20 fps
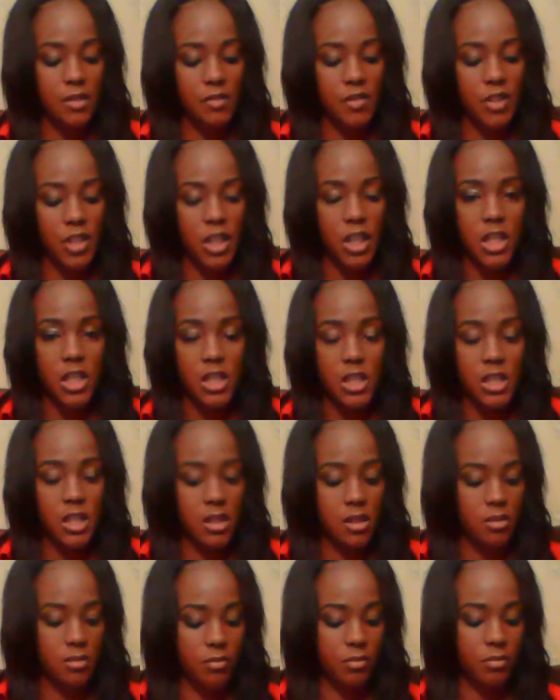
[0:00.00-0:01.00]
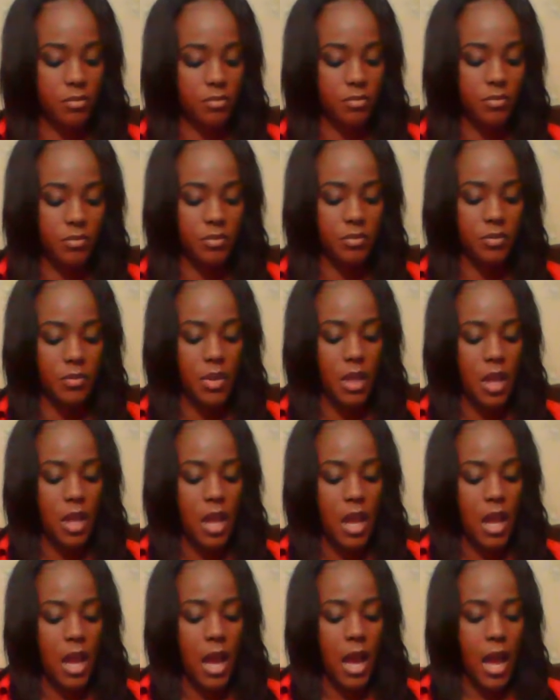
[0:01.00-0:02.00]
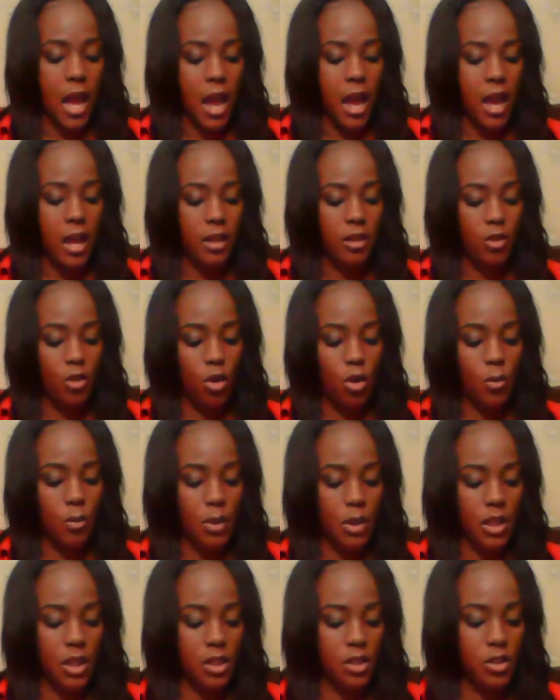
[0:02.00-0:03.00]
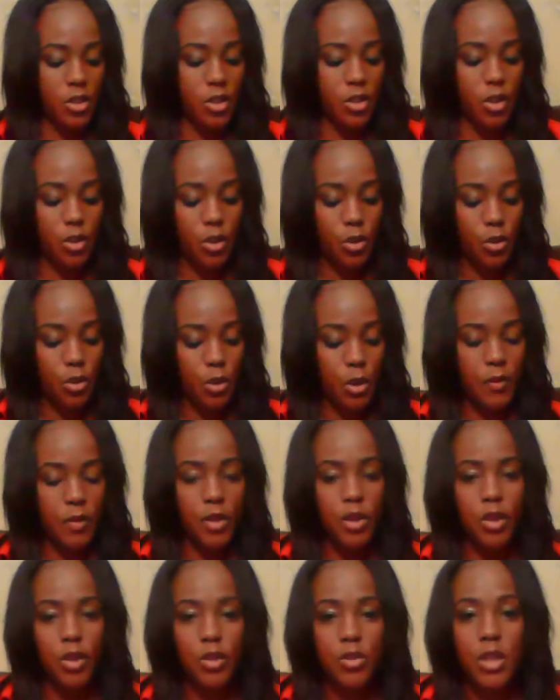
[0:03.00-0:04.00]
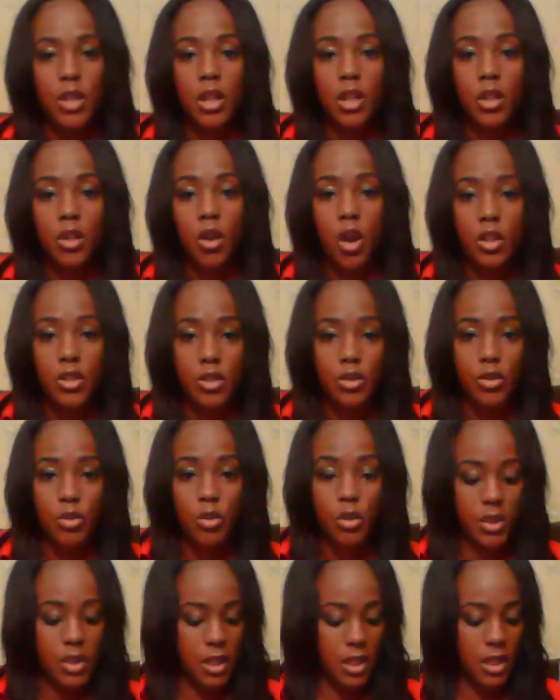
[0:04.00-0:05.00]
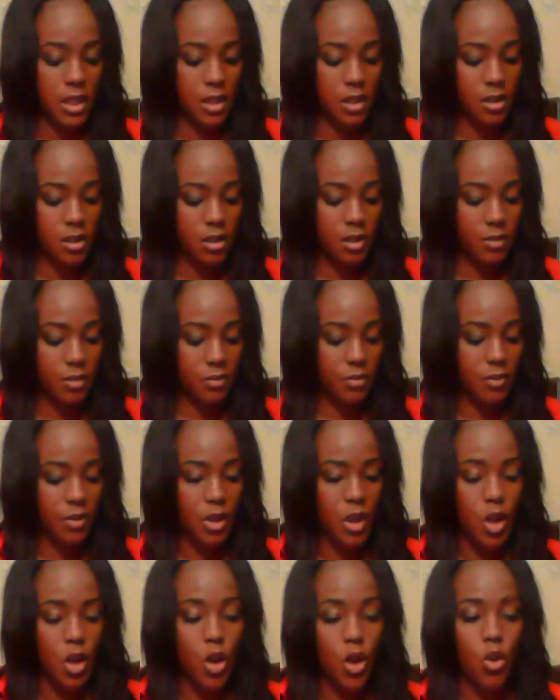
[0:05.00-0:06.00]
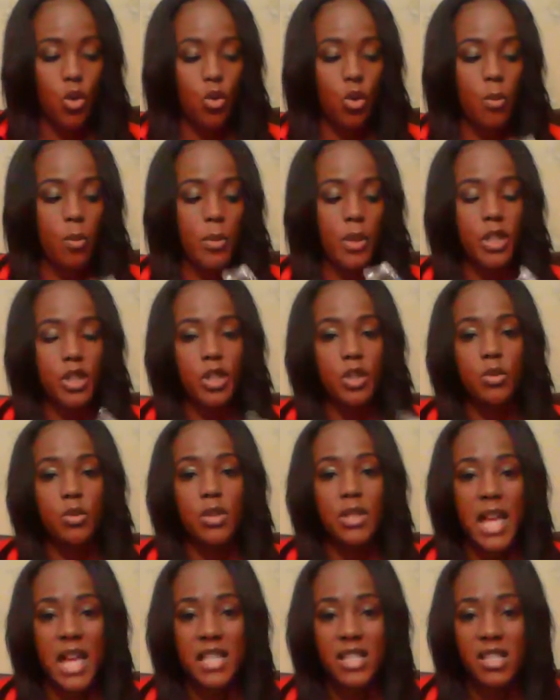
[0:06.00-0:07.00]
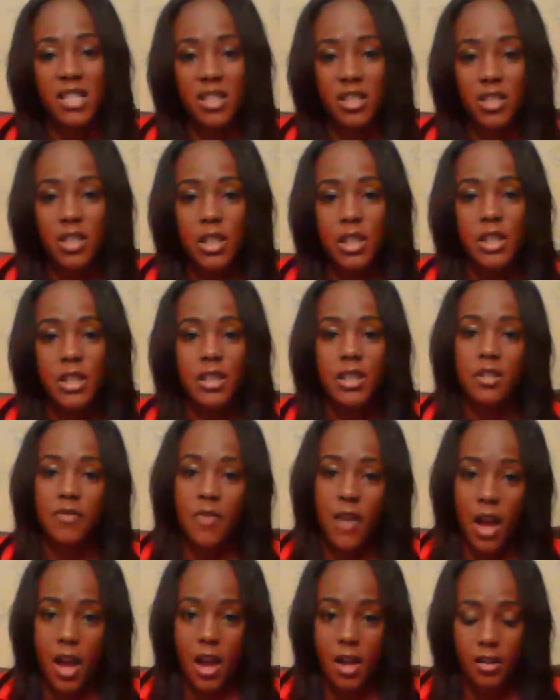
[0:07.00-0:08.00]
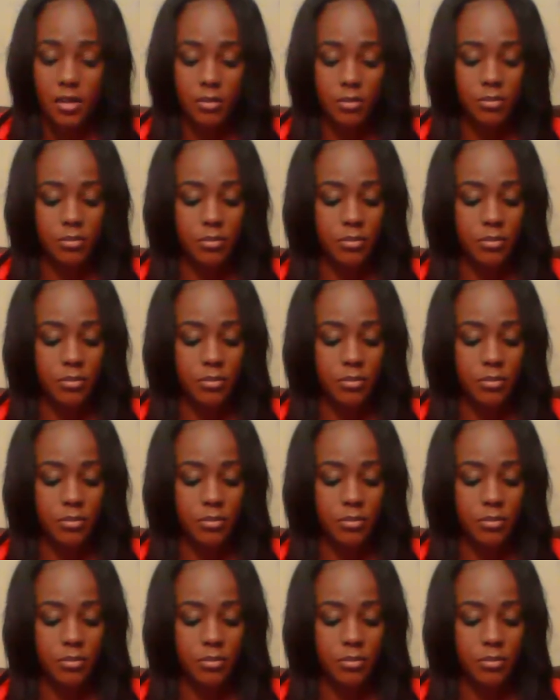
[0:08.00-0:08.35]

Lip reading: of cheese. I normally 2, if you're using a larger tortillas, normally 2 slices of cheese is fine.